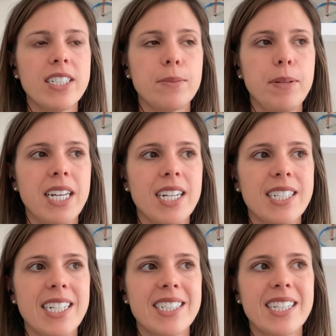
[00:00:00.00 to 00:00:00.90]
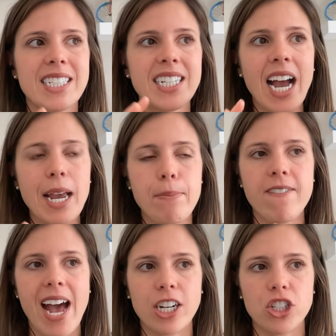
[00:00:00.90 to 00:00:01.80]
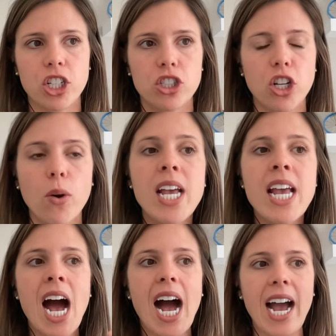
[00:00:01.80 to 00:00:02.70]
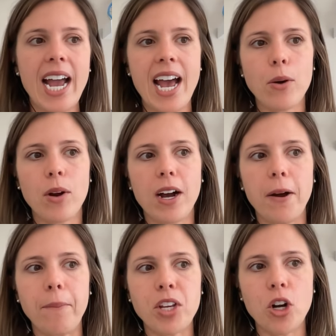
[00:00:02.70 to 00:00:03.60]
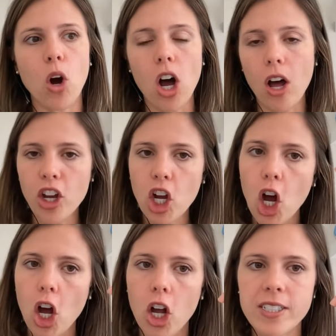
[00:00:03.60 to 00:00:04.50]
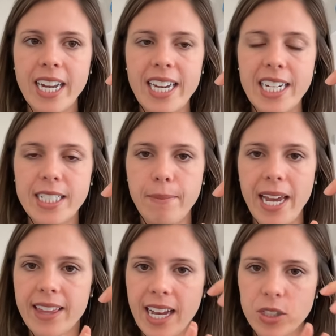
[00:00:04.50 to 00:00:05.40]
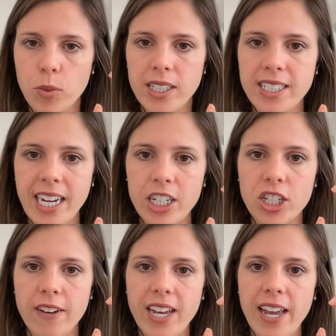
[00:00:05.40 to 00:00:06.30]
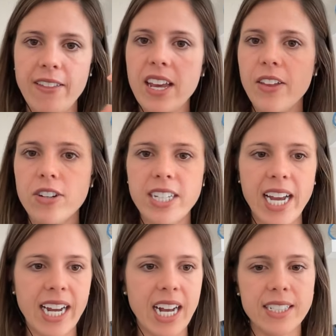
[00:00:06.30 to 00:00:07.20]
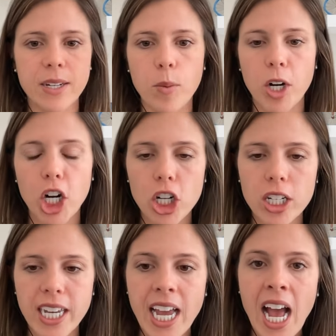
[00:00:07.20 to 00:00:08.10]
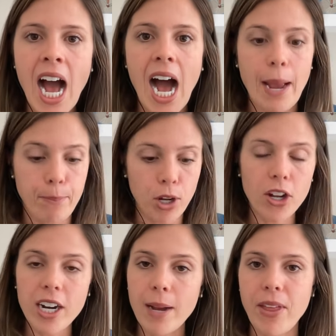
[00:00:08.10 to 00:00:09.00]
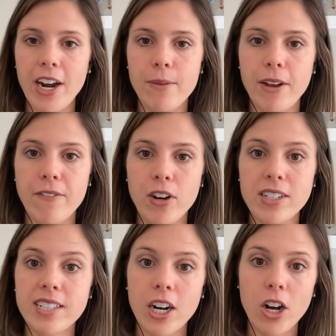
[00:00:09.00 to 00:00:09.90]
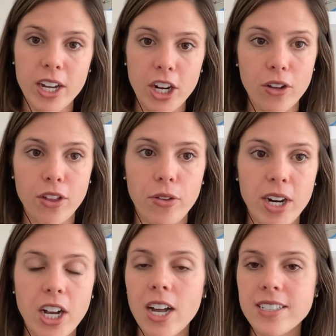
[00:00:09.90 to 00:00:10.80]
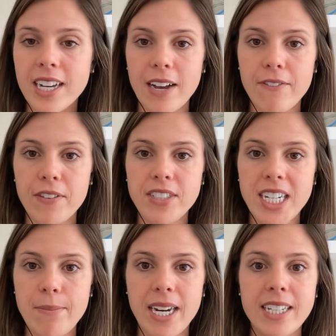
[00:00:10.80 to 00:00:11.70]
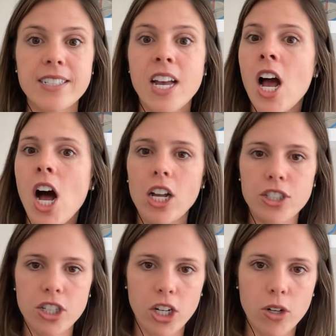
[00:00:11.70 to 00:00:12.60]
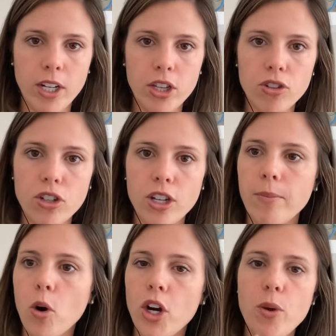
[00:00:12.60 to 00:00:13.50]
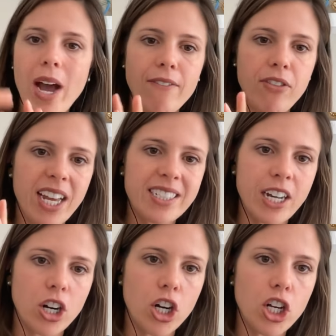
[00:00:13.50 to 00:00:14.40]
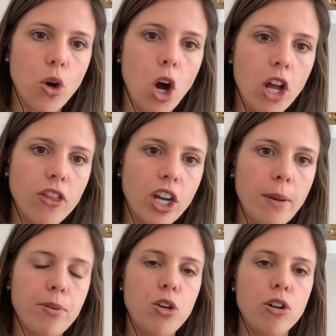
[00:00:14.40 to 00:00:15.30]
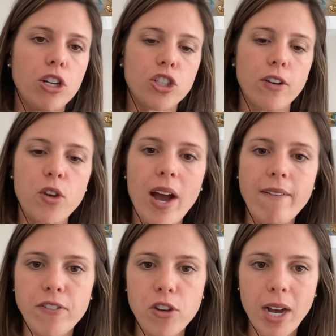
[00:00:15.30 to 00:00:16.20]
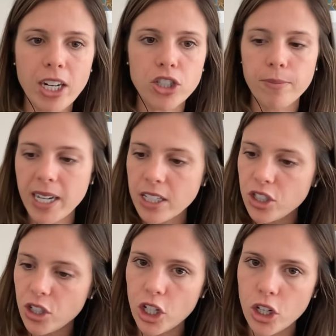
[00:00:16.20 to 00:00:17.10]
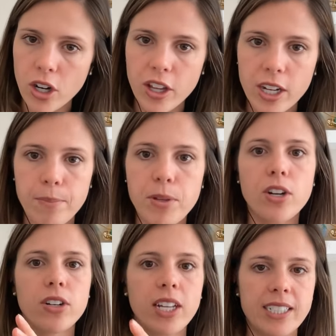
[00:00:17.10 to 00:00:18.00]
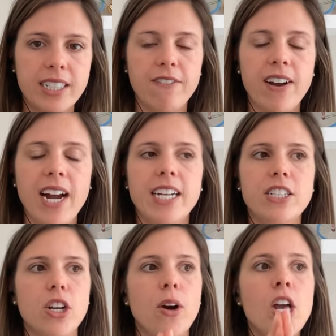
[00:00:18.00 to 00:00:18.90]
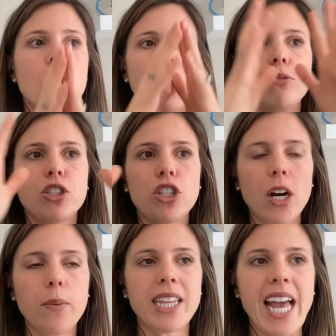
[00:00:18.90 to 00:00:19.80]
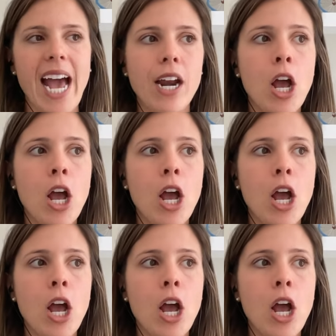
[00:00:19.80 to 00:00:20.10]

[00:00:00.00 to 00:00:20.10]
is because it's the type of action. So I had, um, you know, all the calls I need to make. That's one section of it. And the other day I got somewhere early. I pulled up that on my phone and said, Oh, here are the three calls. I got 15 minutes I'll start going through them. Or you have things that are, you know, on the computer. So if you have a few extra minutes, you can go to the computer list and find it. So you start with that,